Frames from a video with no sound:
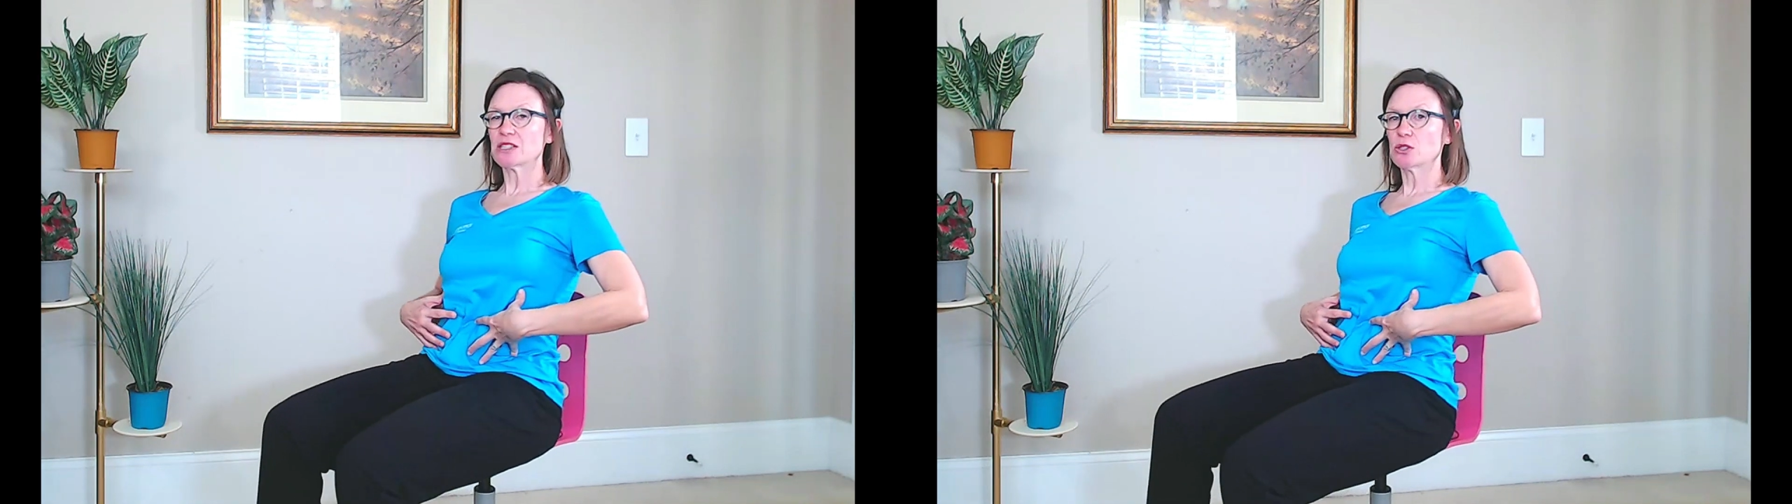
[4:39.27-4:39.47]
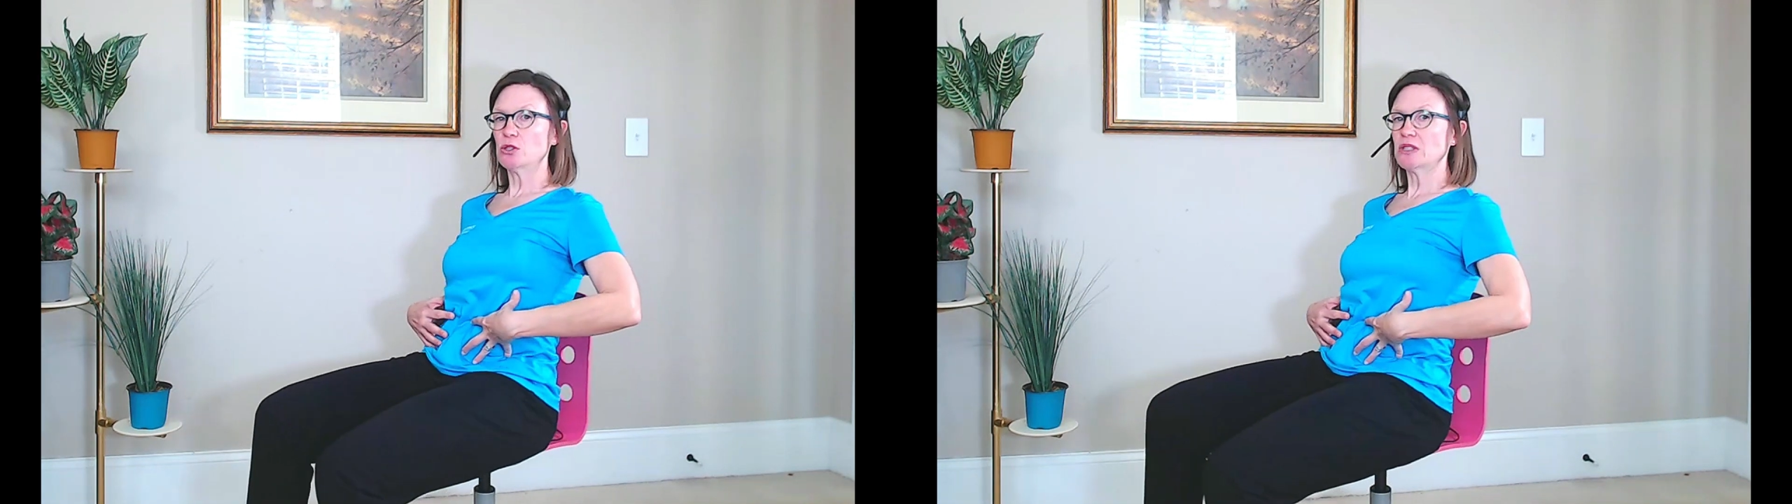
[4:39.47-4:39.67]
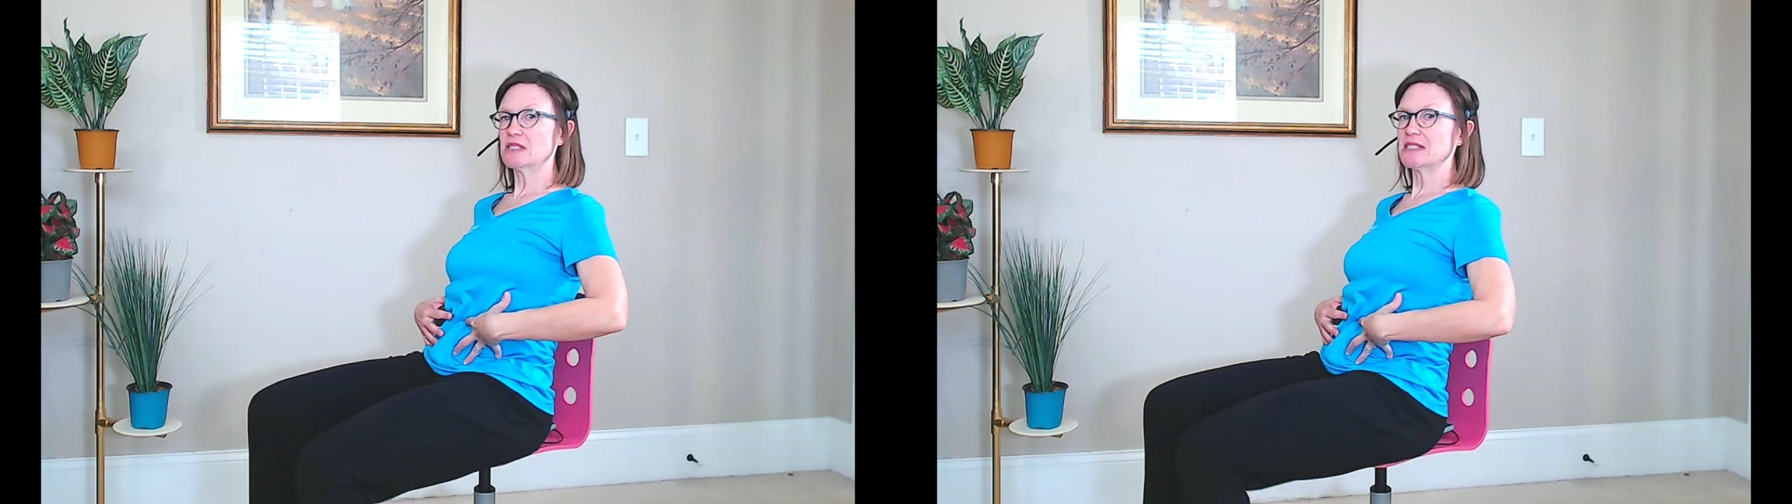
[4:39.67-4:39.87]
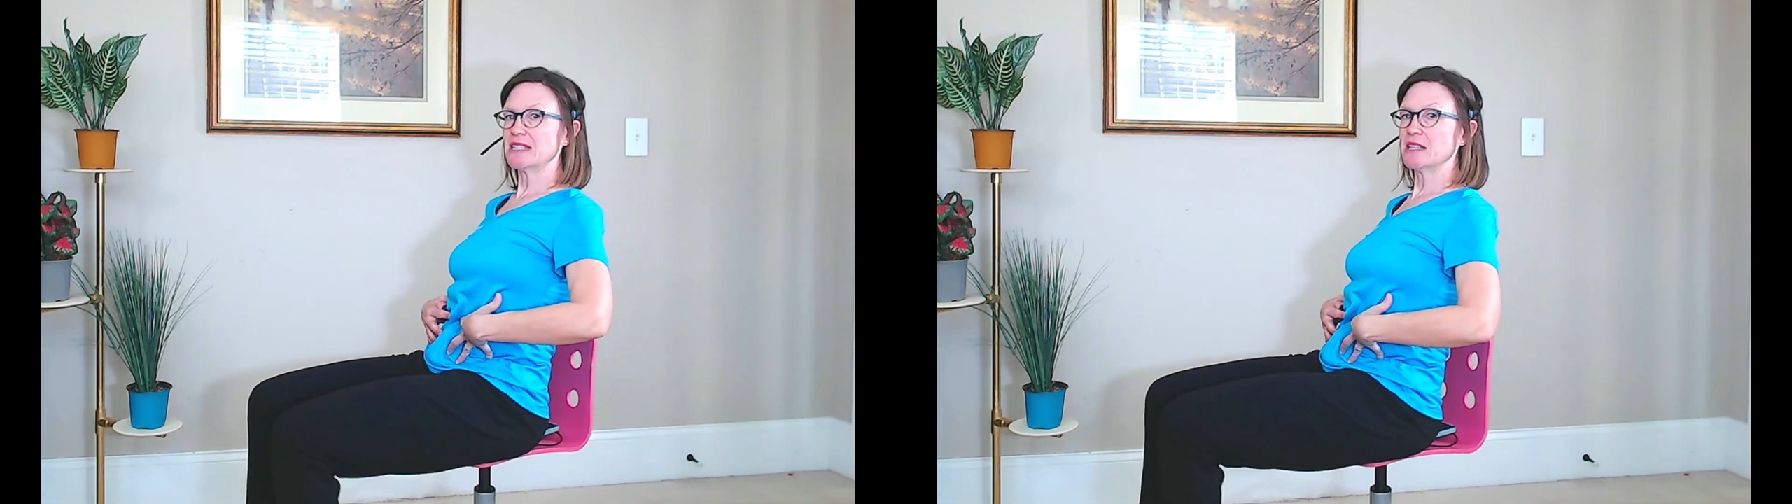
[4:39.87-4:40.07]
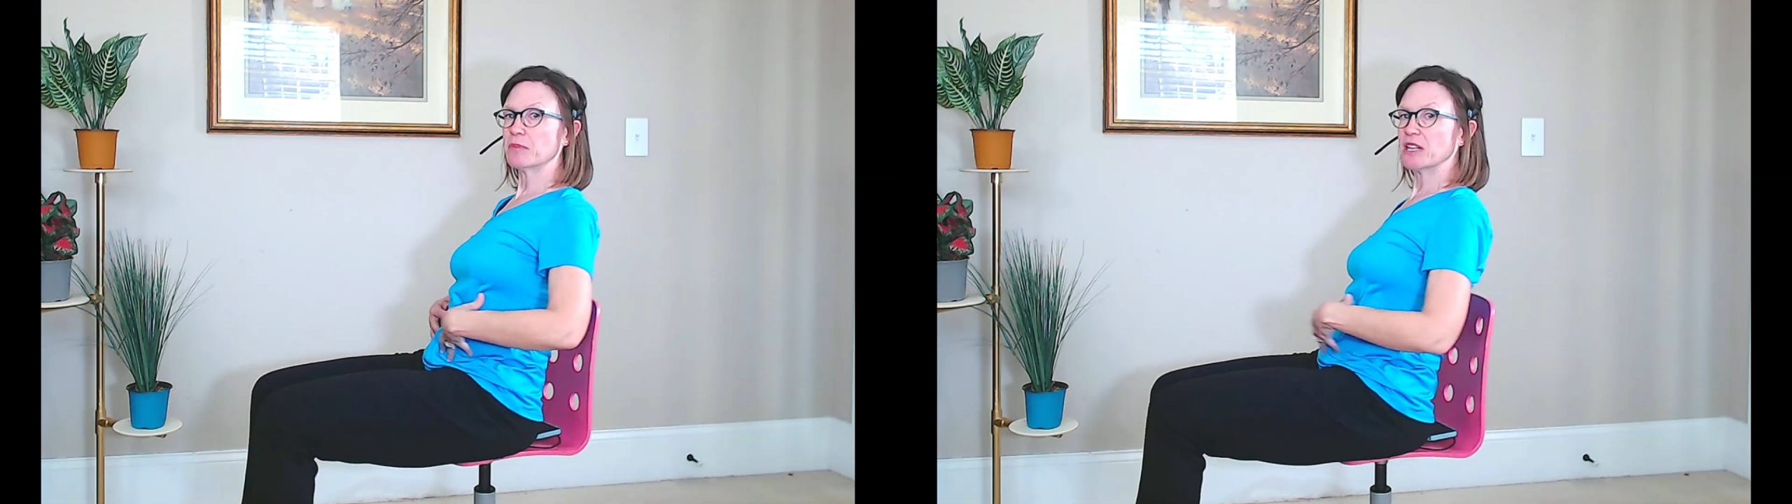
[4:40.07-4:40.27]
So you can
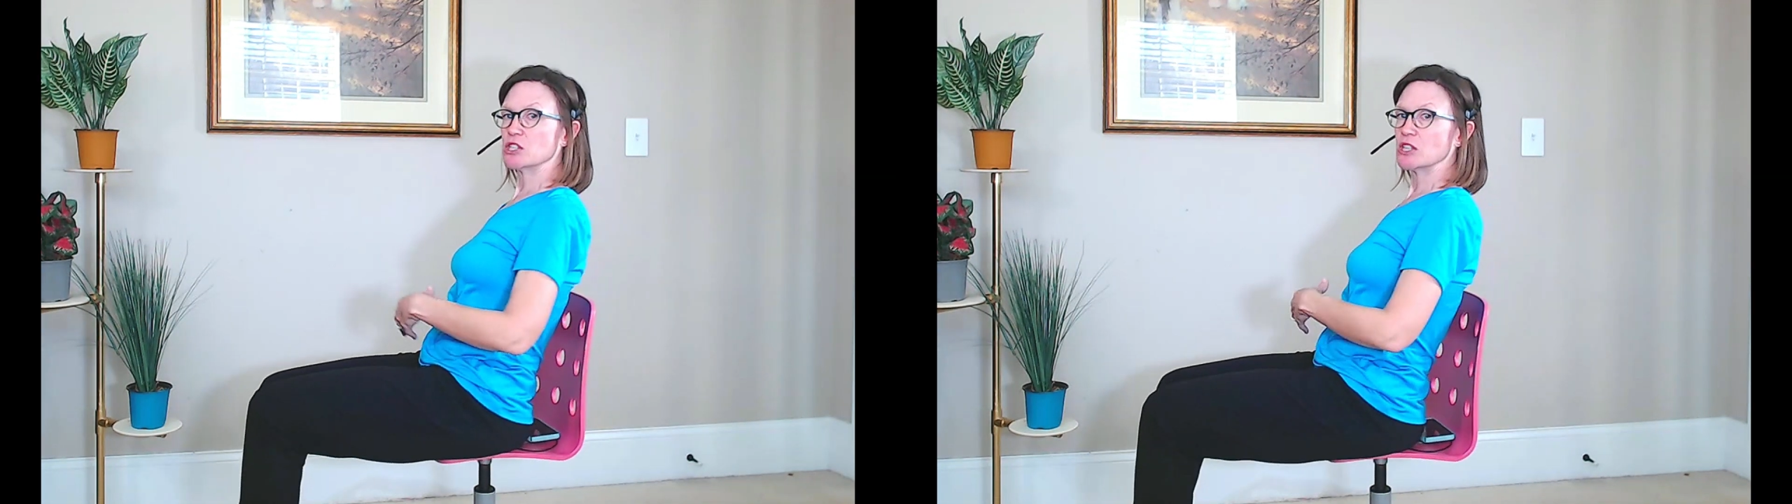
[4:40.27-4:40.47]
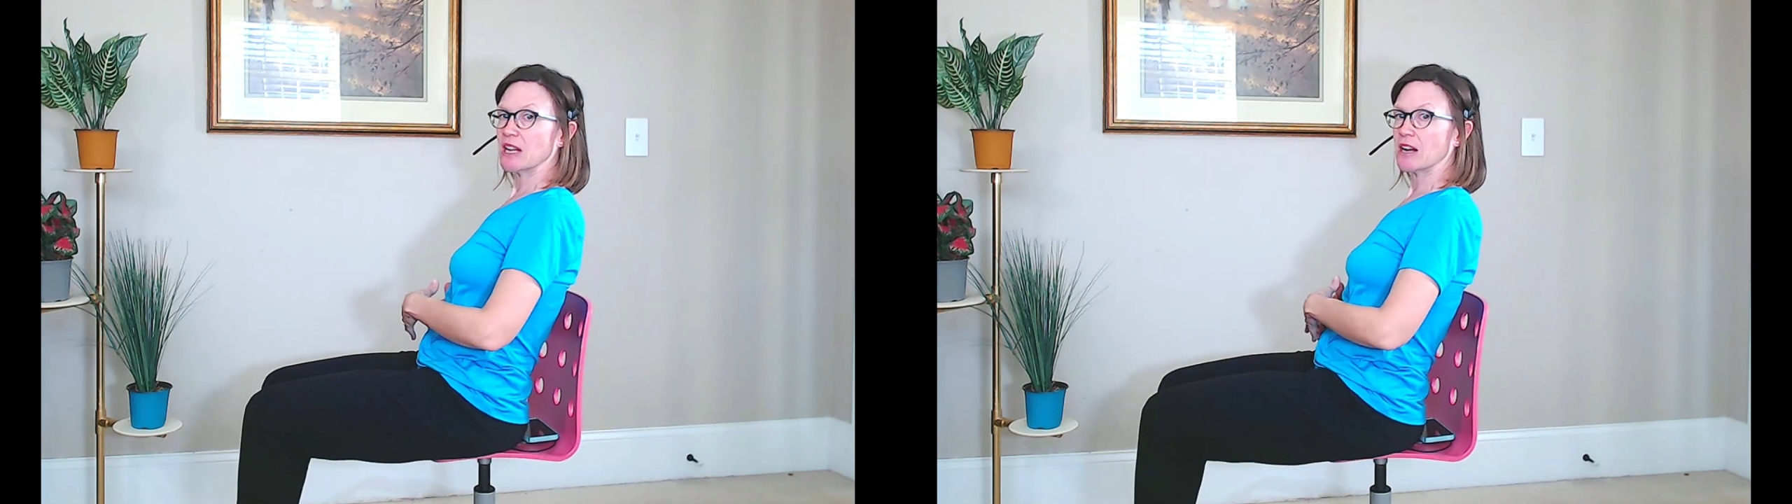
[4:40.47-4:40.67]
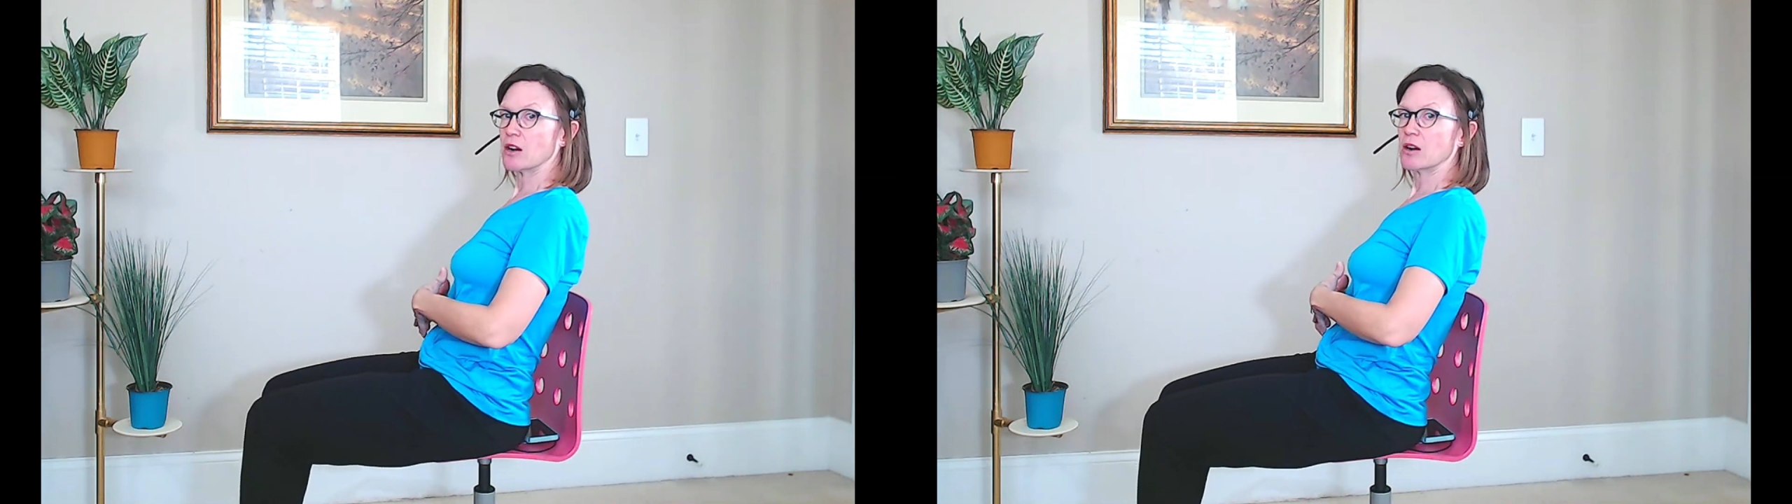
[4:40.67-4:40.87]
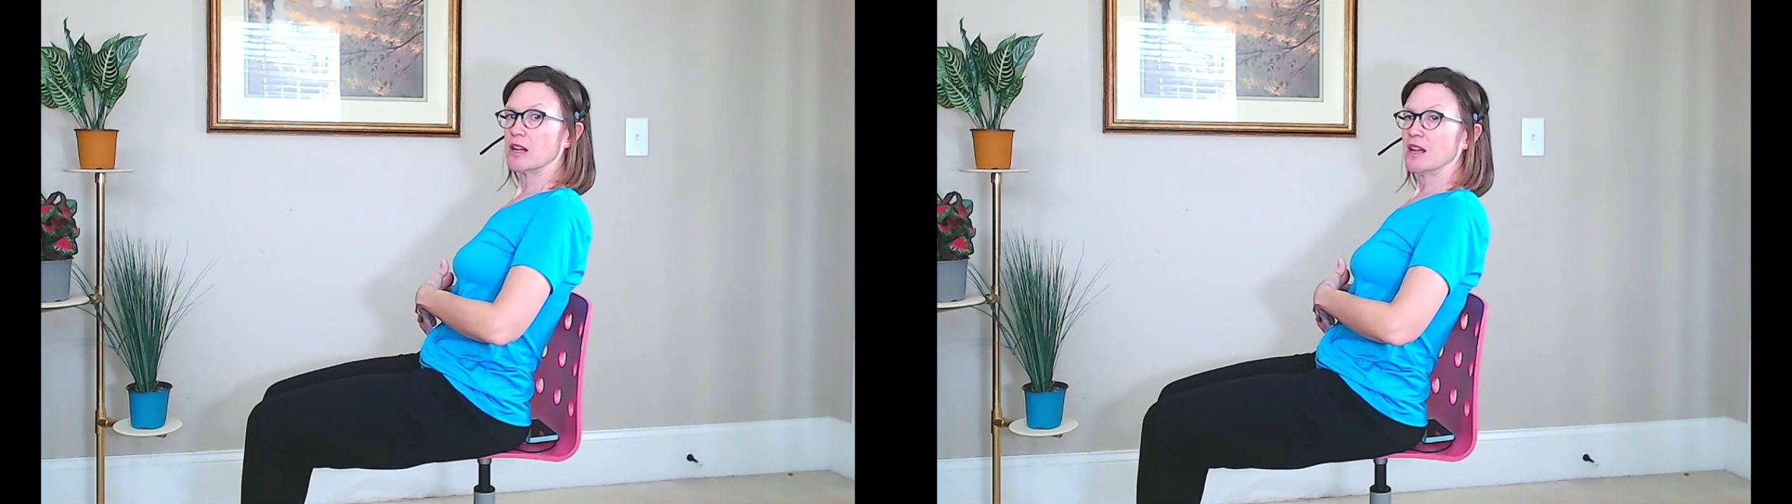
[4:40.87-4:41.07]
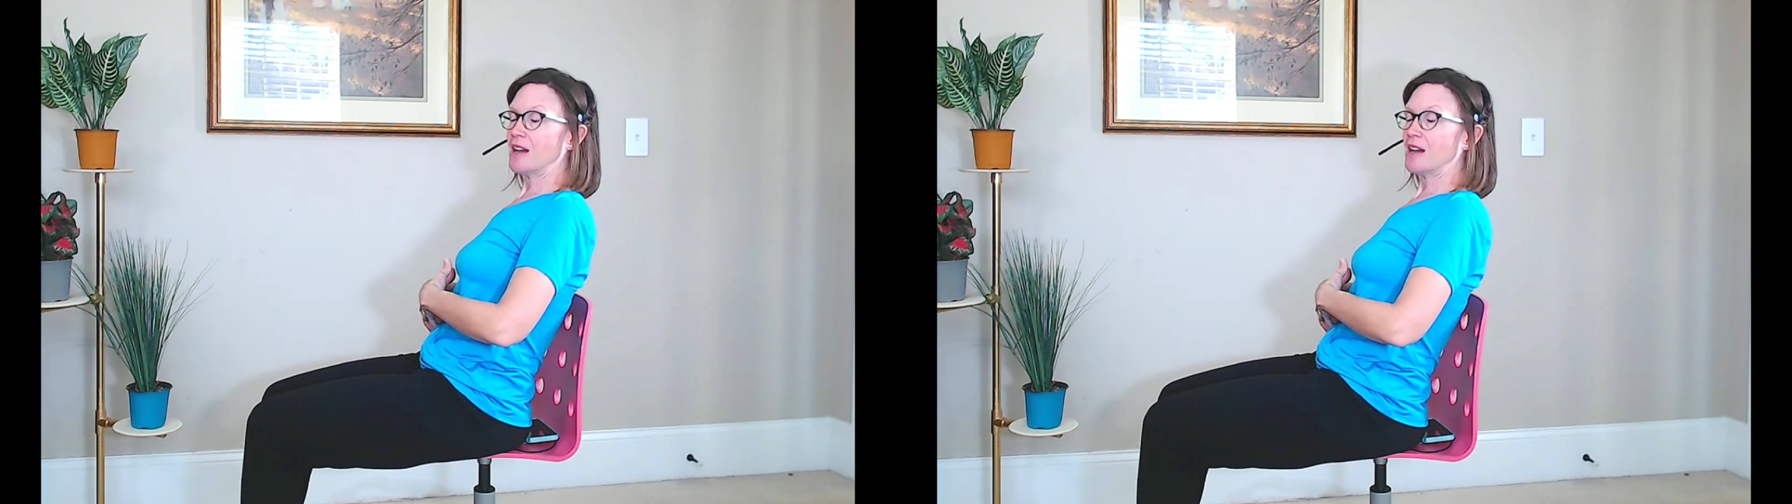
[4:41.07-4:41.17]
see in my chair,